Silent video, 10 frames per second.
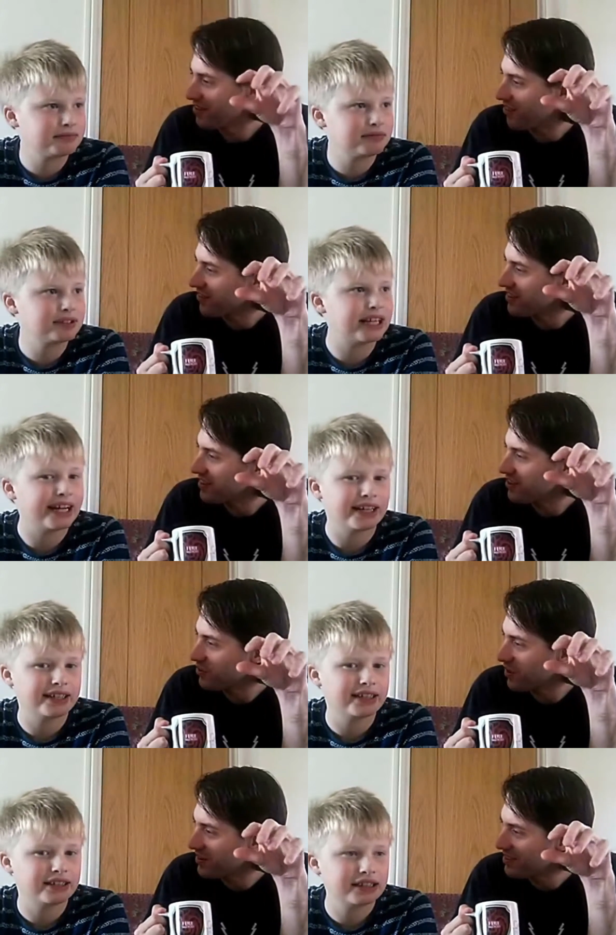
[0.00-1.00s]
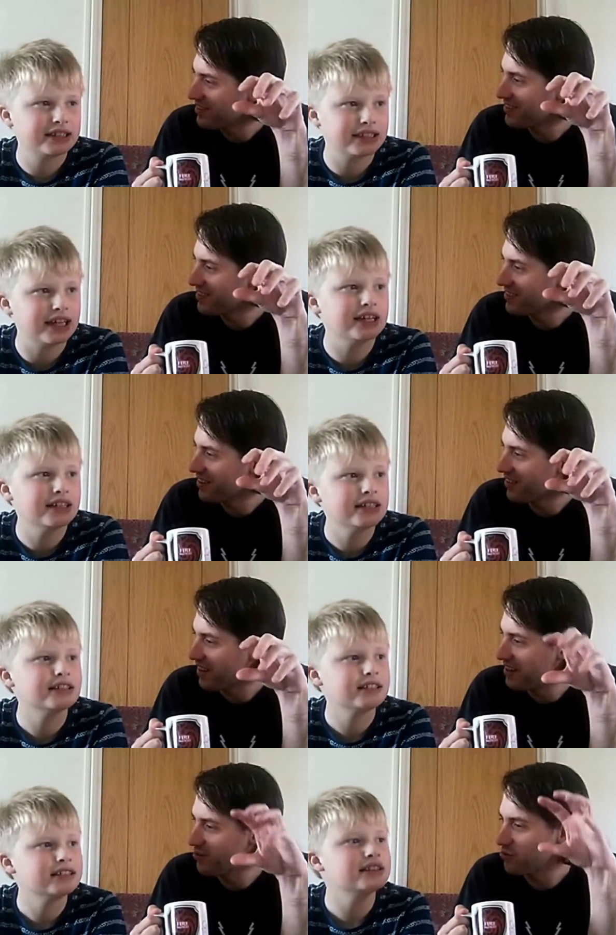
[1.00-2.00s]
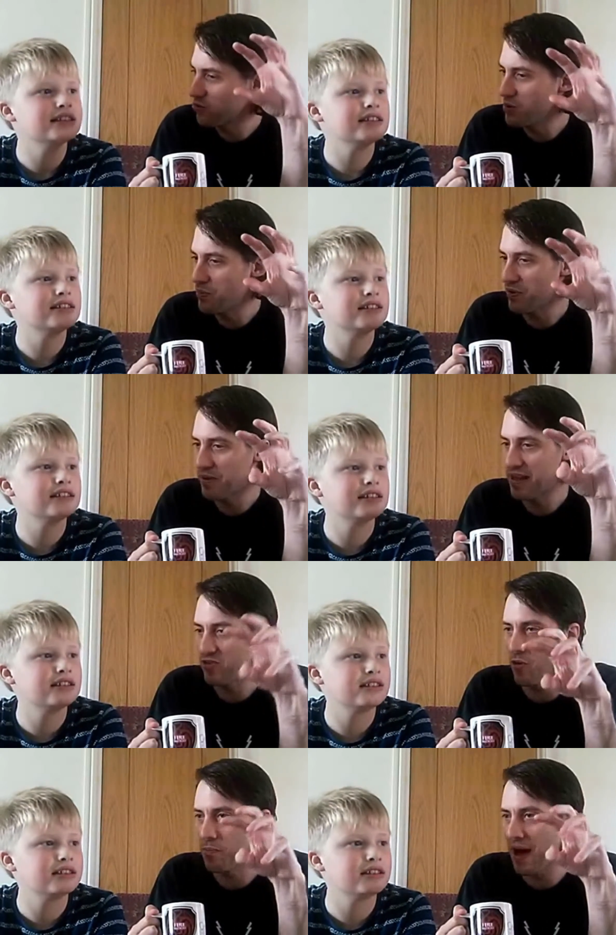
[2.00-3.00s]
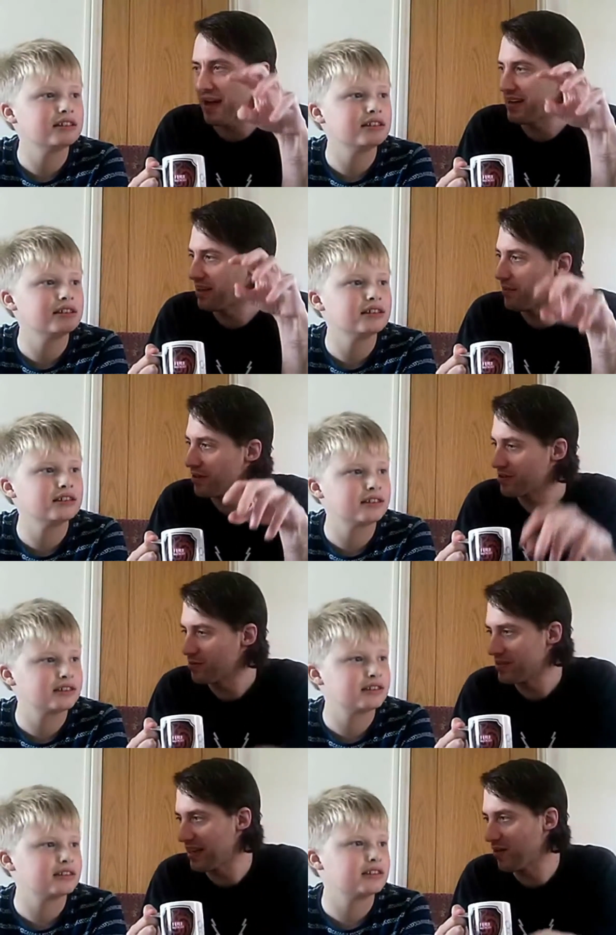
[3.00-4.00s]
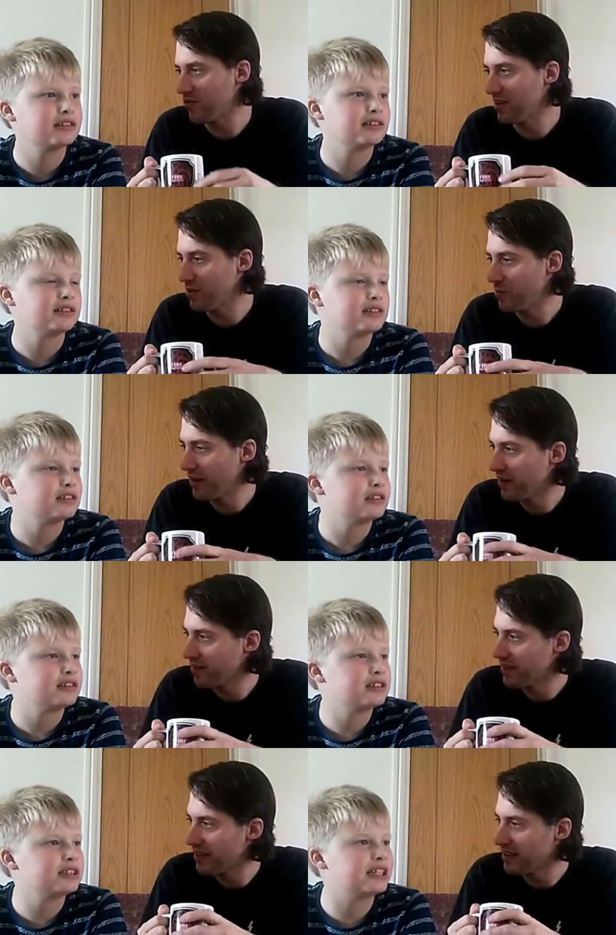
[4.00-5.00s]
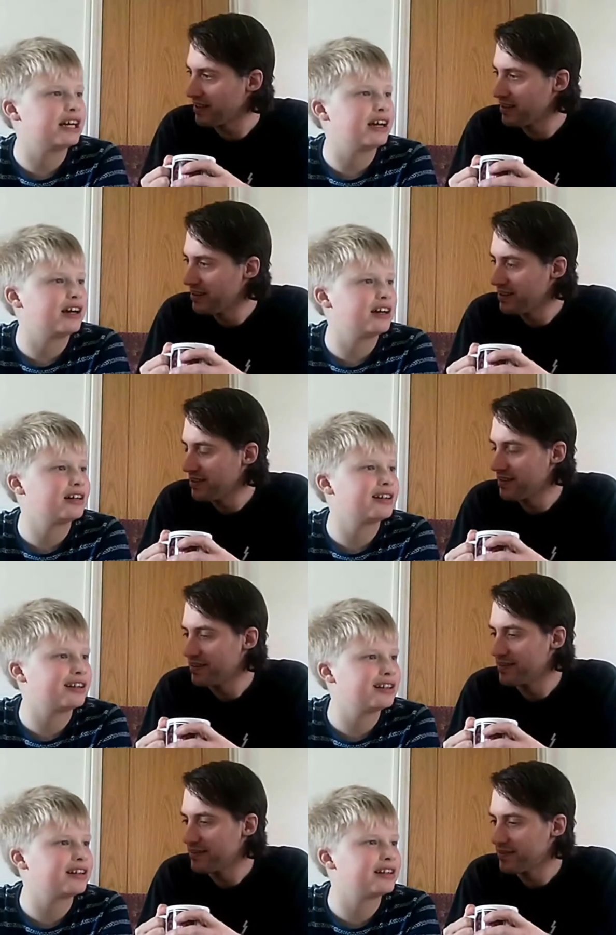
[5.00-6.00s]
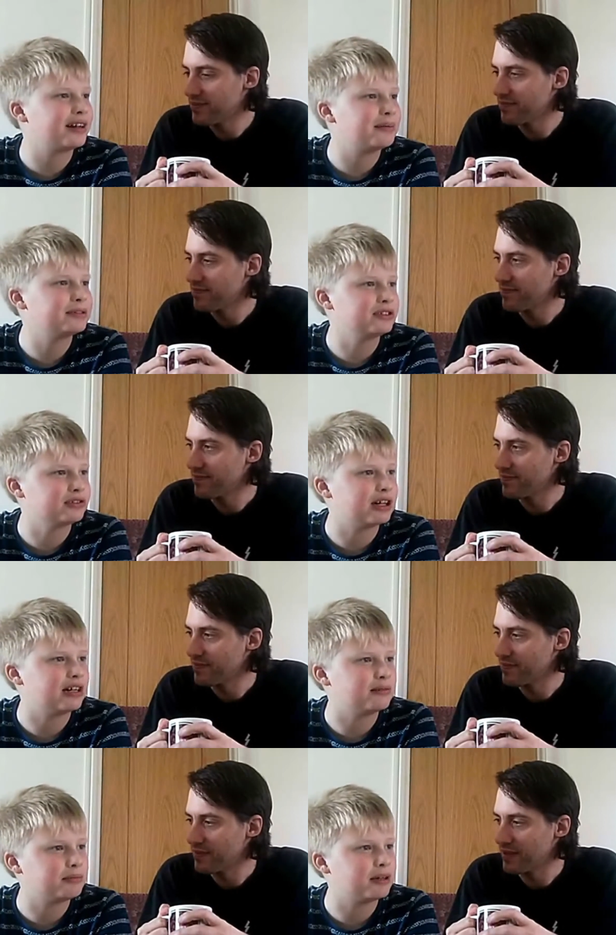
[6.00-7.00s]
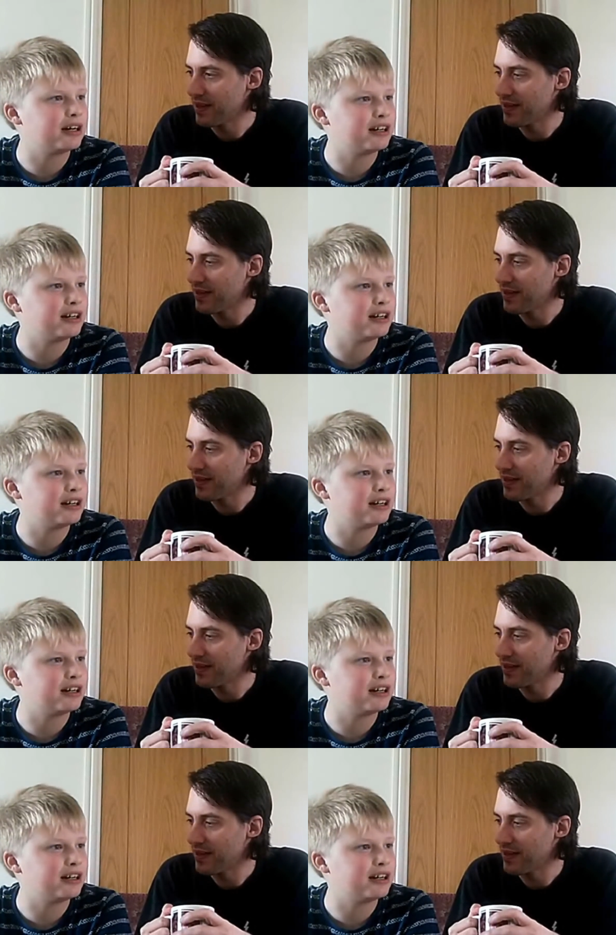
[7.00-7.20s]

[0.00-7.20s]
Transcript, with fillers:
Speaker 1: that are on
Speaker 2: this one. Yeah.
Speaker 1: You know, that little group of them, and they're sort of battling amongst themselves a little bit, aren't
Speaker 2: they? Yeah, I like them as well,
Speaker 1: but